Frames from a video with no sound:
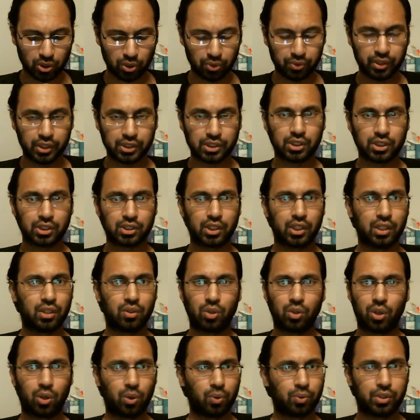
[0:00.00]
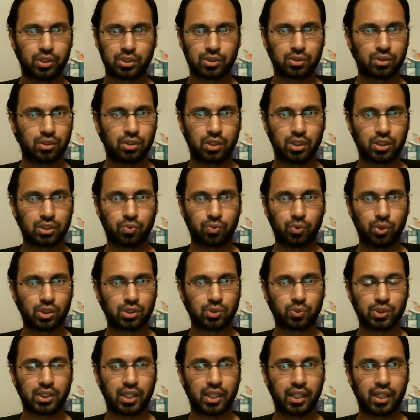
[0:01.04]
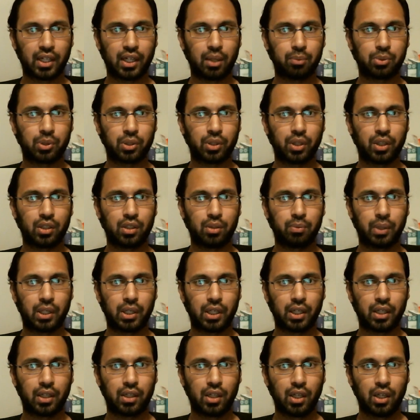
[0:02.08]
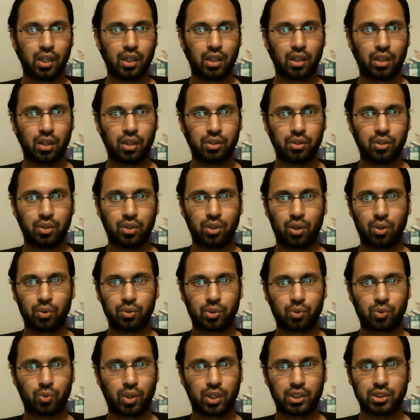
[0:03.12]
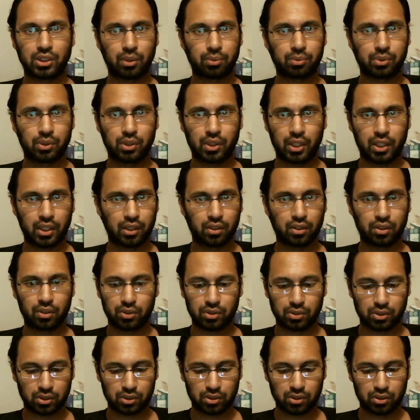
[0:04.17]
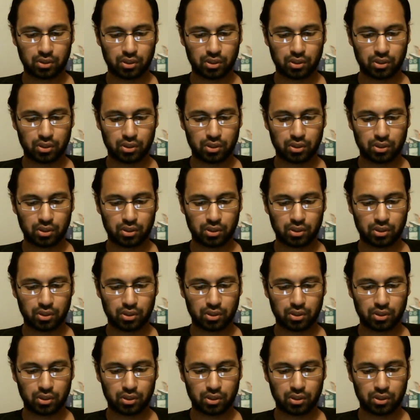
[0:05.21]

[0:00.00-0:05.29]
this verse was not abrogated by the Quran, chapter 9. There's